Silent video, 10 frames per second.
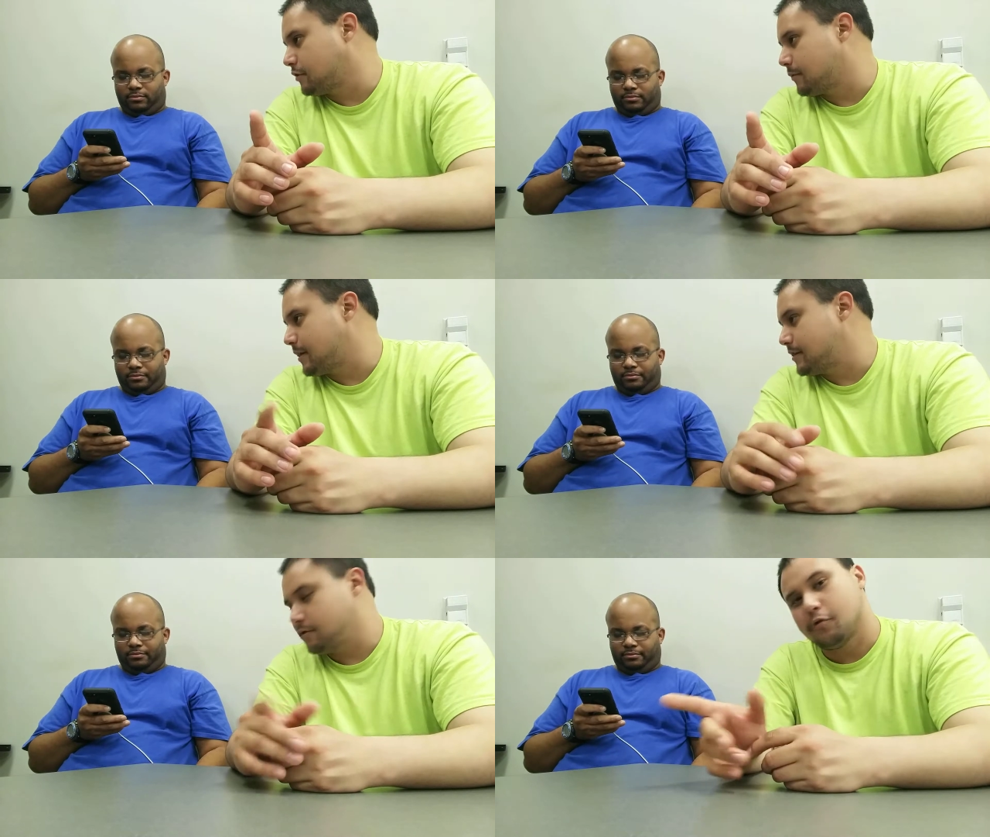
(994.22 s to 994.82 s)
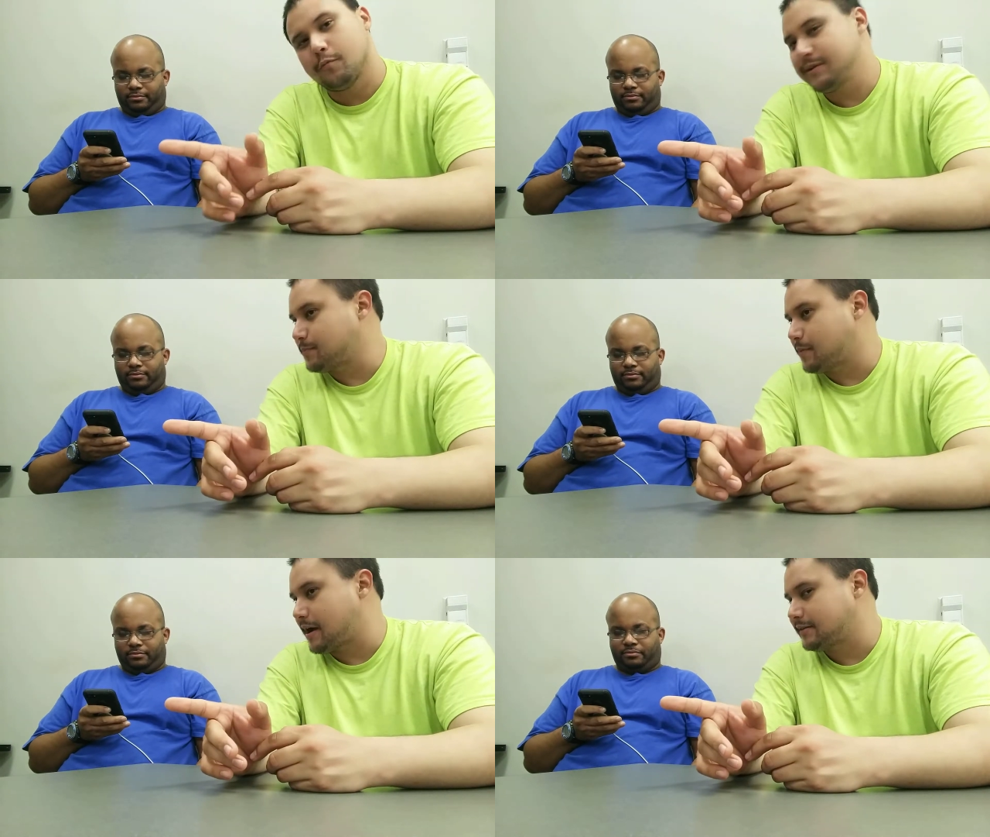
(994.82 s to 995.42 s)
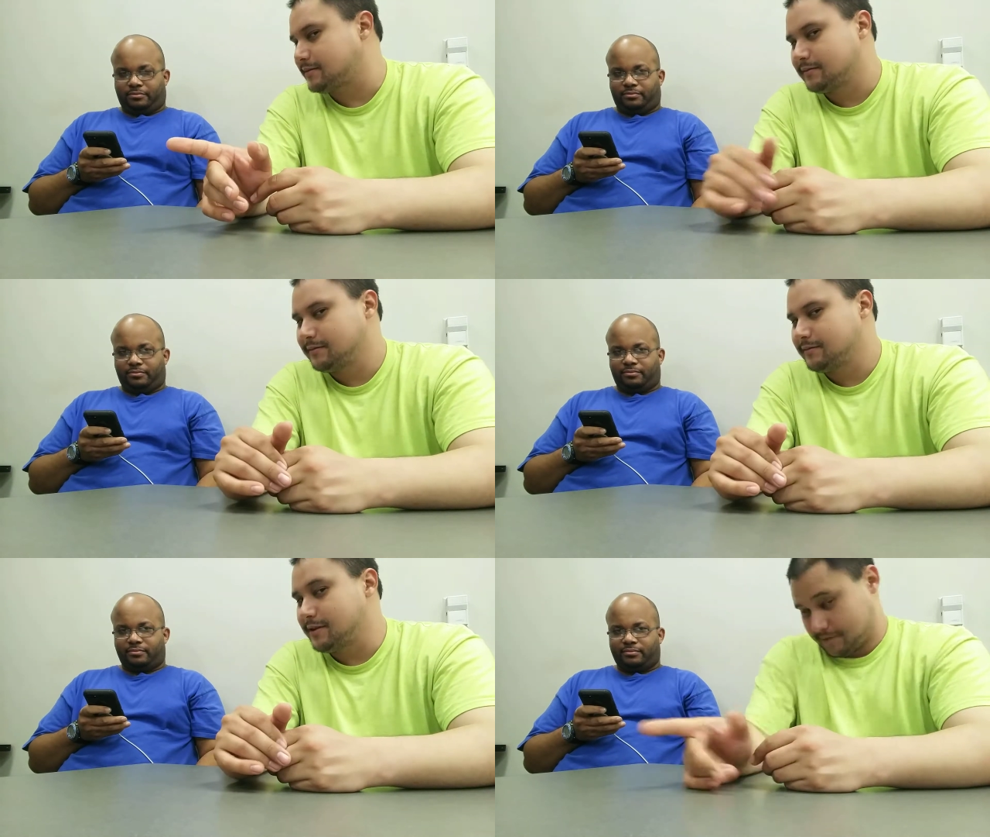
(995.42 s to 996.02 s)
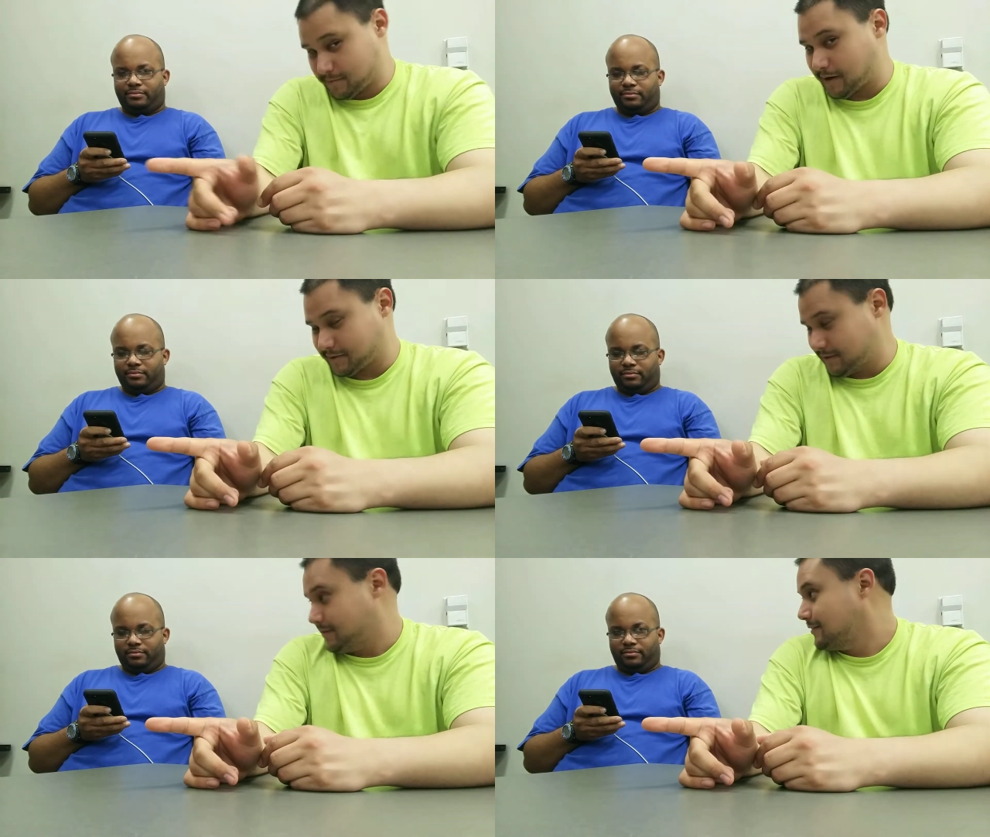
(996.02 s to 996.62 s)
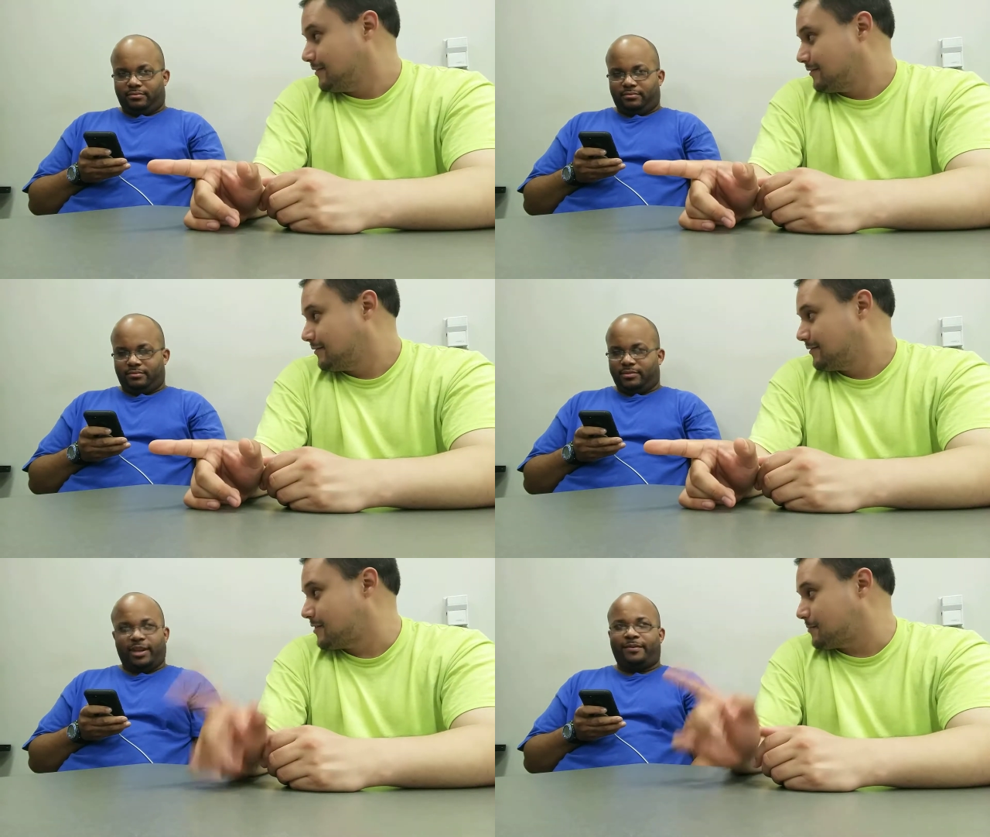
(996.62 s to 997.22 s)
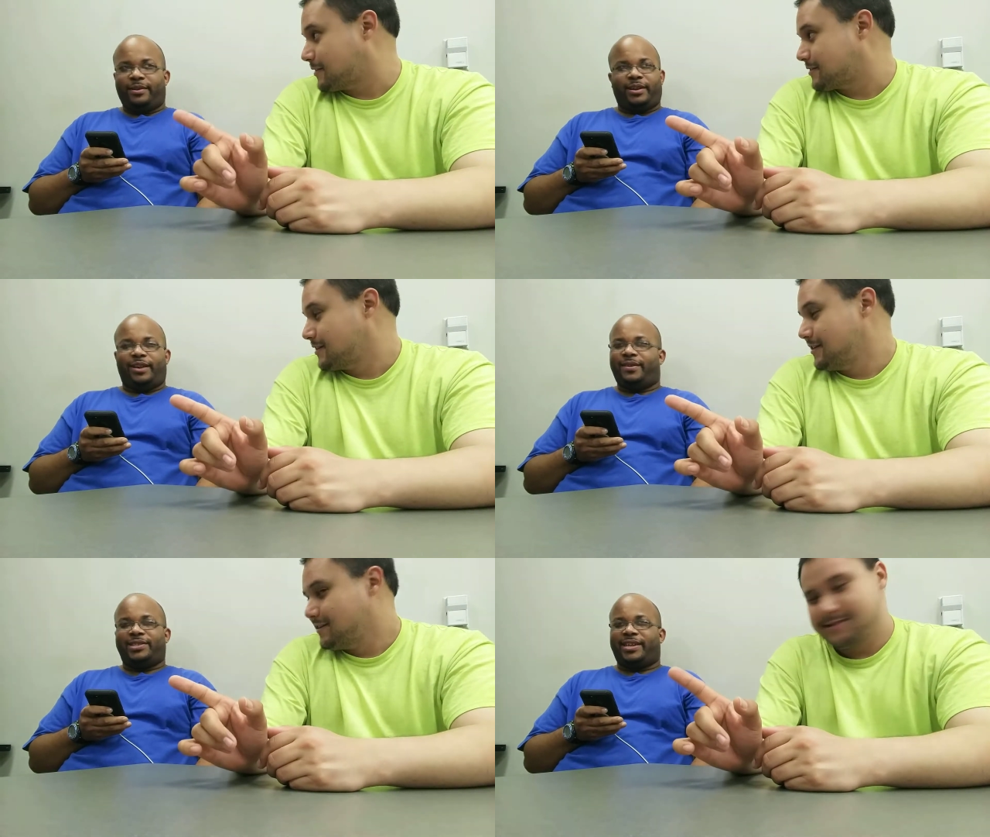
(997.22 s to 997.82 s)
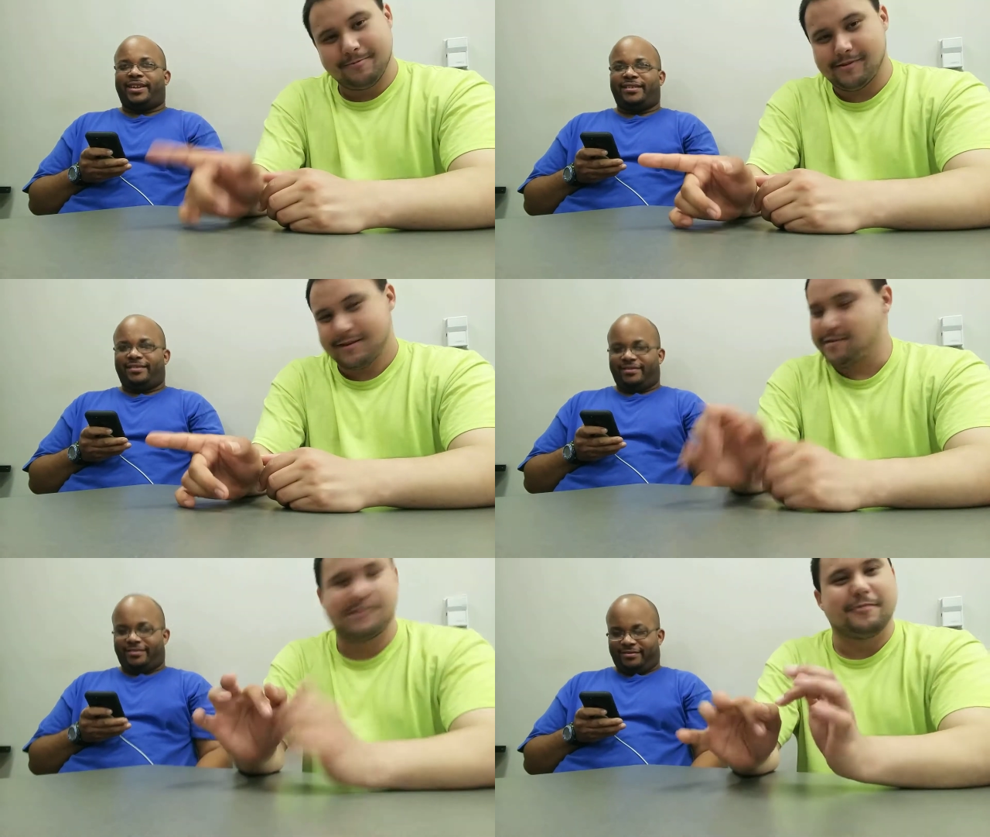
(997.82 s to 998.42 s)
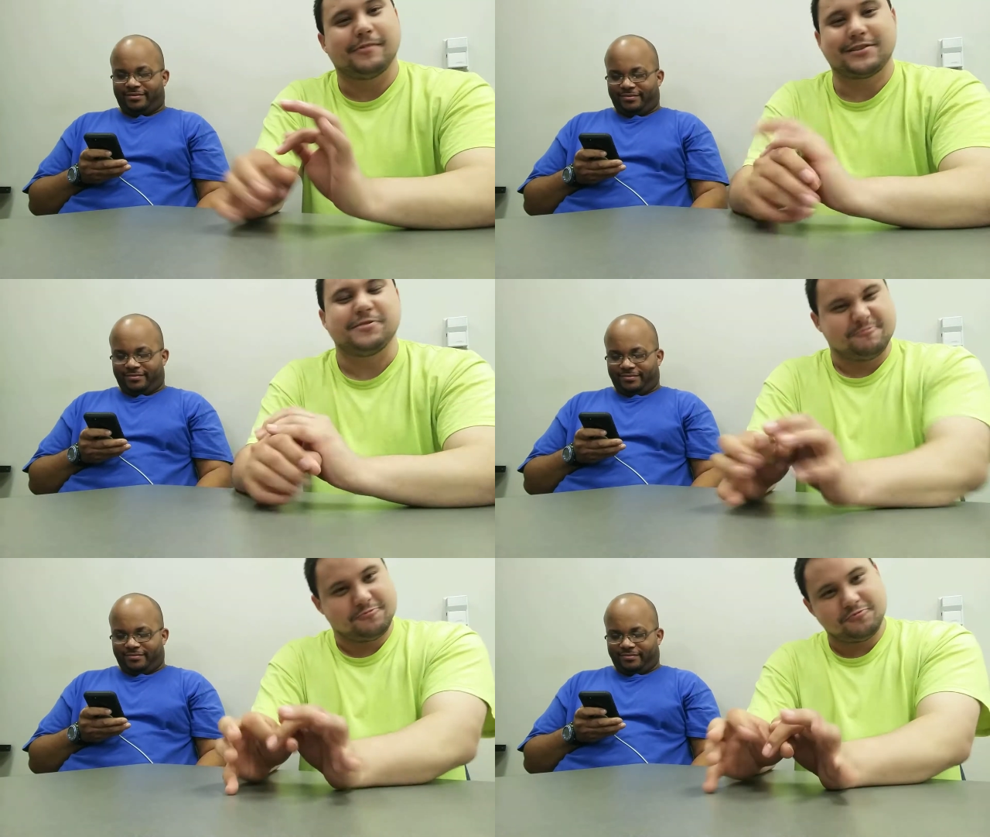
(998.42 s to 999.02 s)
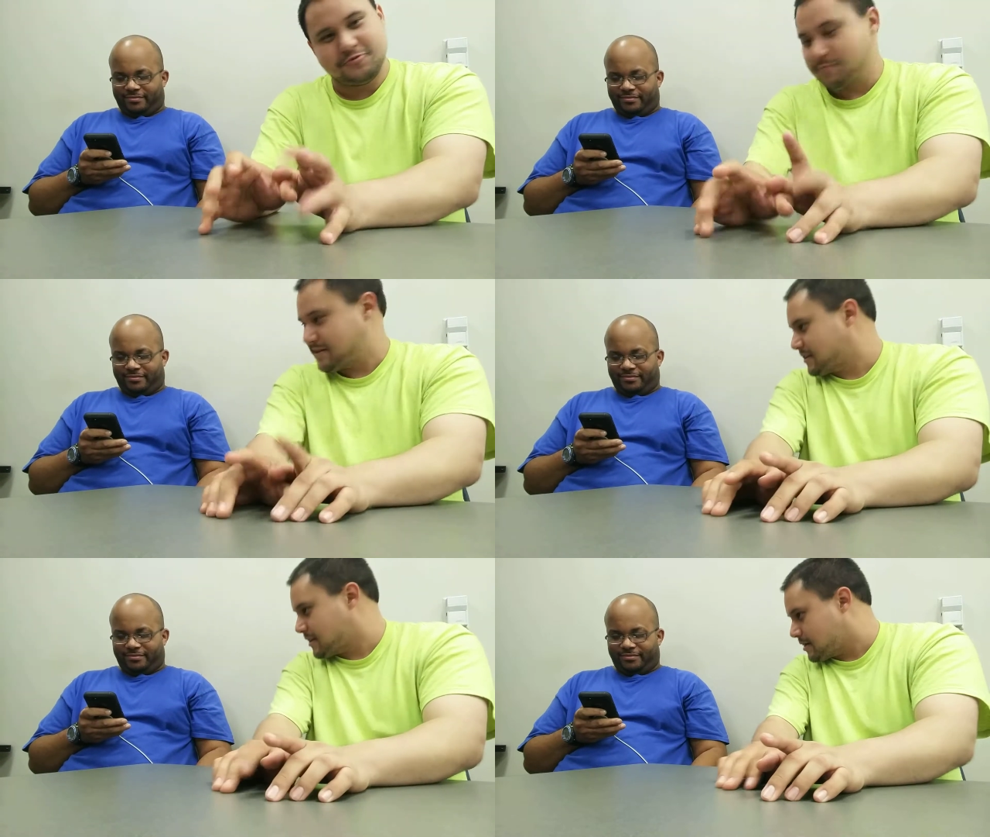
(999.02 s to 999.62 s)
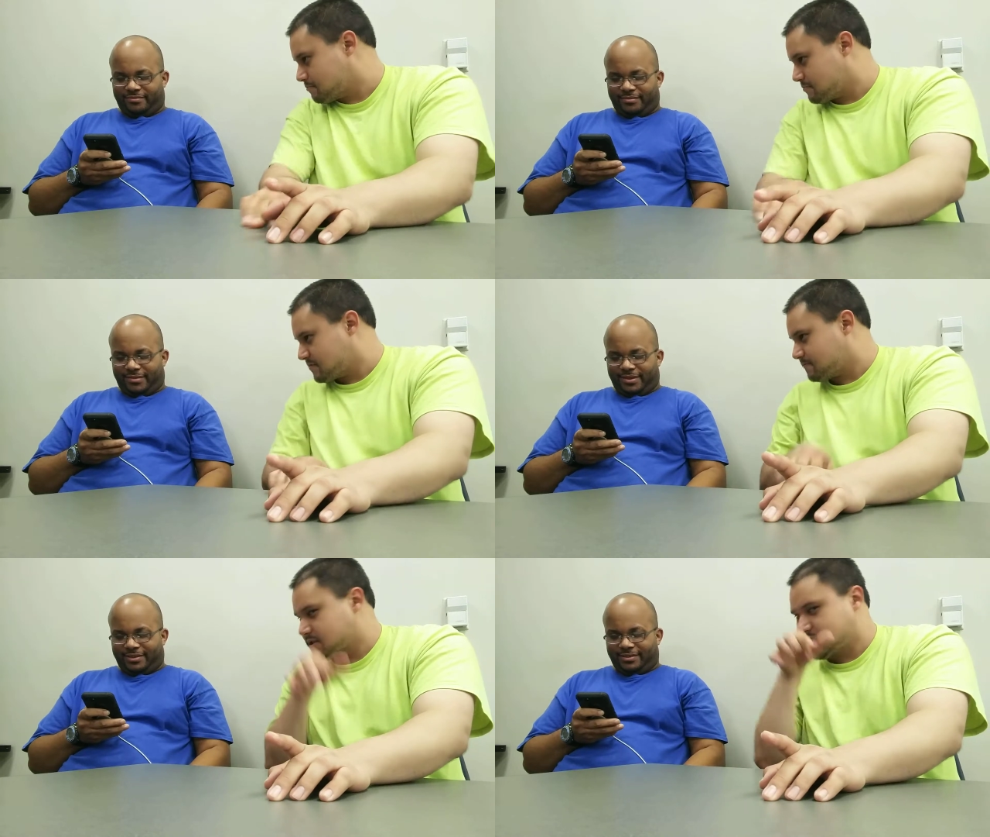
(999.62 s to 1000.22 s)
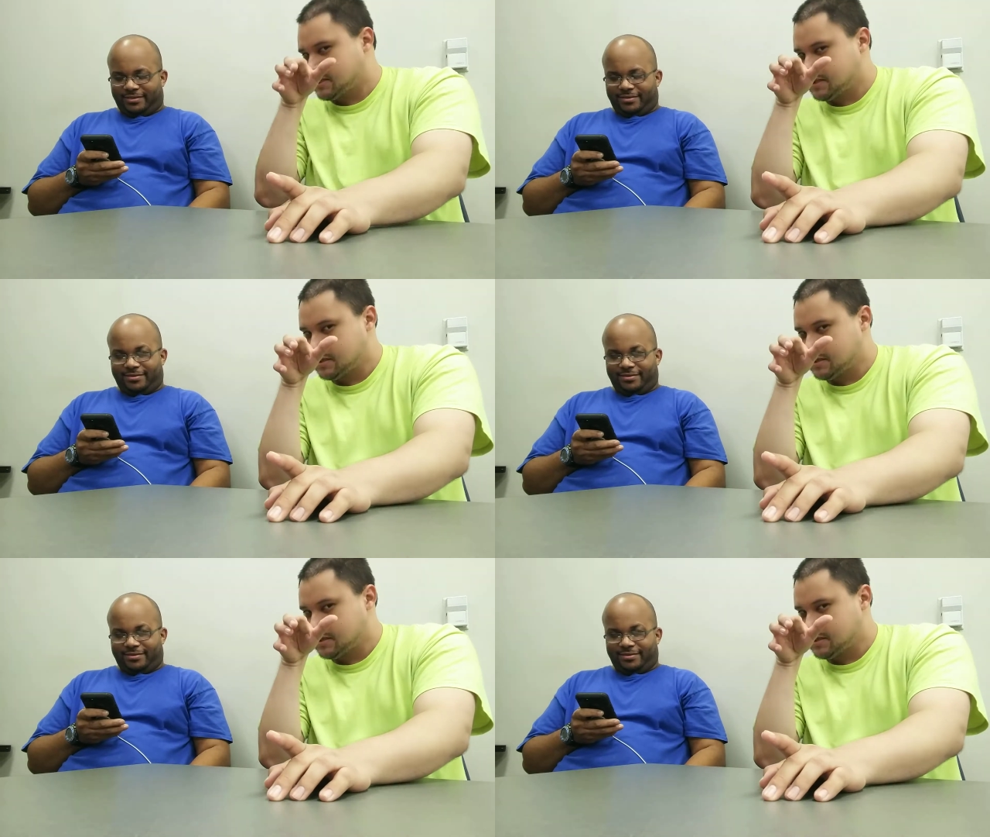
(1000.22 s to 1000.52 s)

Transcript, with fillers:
Speaker 1: tournament. You're gonna be surprised. Did you watch it? Did you watch it? Watch you you don't watch it? Ooh, you're missing out, my friend.